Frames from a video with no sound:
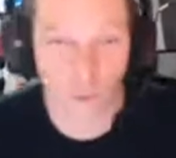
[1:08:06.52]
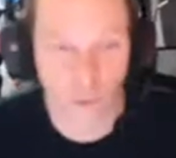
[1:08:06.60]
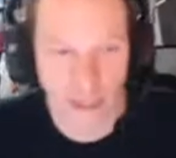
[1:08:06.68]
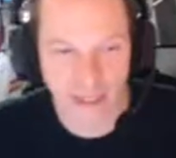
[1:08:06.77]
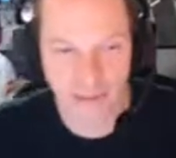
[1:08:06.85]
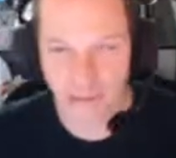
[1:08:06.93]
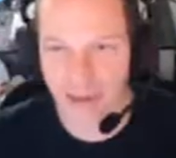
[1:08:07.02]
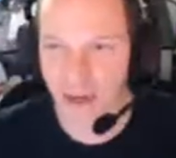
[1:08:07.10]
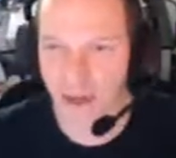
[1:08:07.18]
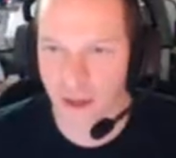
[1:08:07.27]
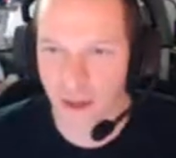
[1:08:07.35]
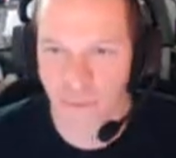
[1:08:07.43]
when I get
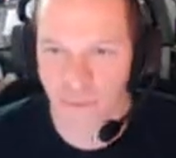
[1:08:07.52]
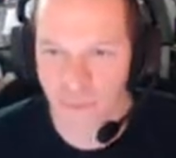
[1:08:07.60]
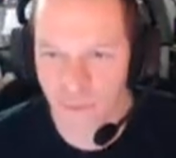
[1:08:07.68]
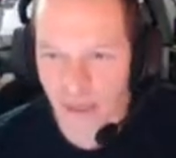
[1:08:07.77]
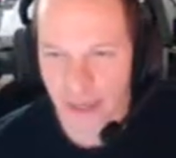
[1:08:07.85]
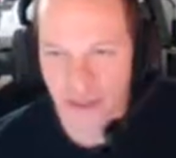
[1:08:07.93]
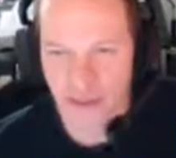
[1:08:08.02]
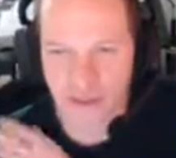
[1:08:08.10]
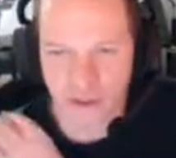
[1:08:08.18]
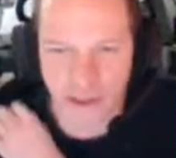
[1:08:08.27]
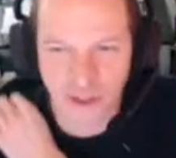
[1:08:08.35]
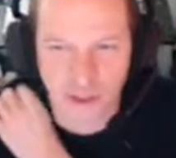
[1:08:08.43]
back. I'll be back in
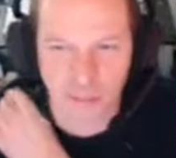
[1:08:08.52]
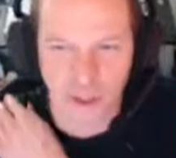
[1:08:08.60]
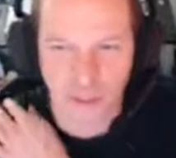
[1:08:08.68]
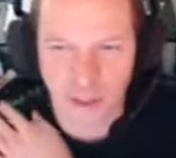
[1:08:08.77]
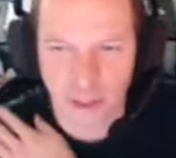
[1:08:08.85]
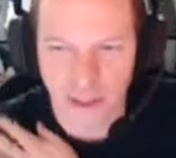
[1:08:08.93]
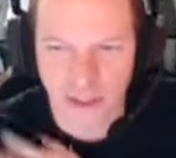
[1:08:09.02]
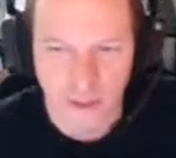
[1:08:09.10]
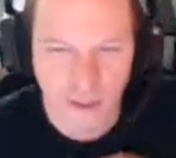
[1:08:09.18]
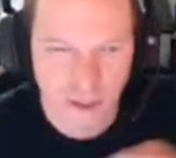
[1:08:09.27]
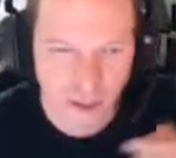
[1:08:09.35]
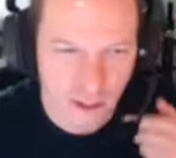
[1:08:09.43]
just about a minute.
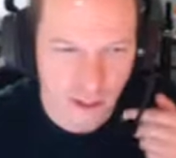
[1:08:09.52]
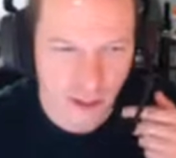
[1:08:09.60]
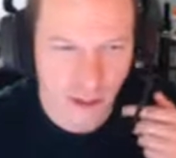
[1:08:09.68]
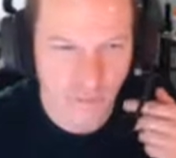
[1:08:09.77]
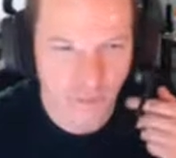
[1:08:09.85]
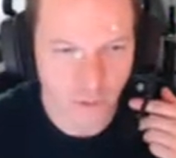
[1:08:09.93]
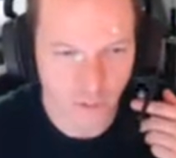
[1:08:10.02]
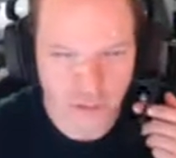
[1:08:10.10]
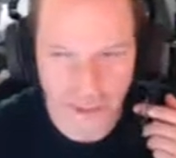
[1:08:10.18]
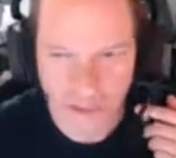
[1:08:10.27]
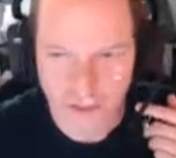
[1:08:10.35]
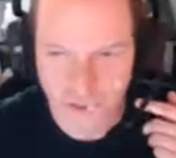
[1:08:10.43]
I'm going to
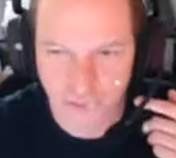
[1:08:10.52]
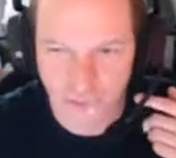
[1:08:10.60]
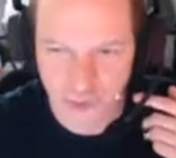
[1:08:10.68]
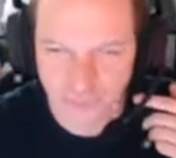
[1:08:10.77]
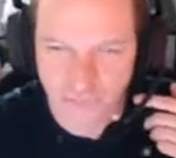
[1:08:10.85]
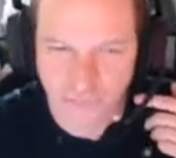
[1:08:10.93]
get a soda.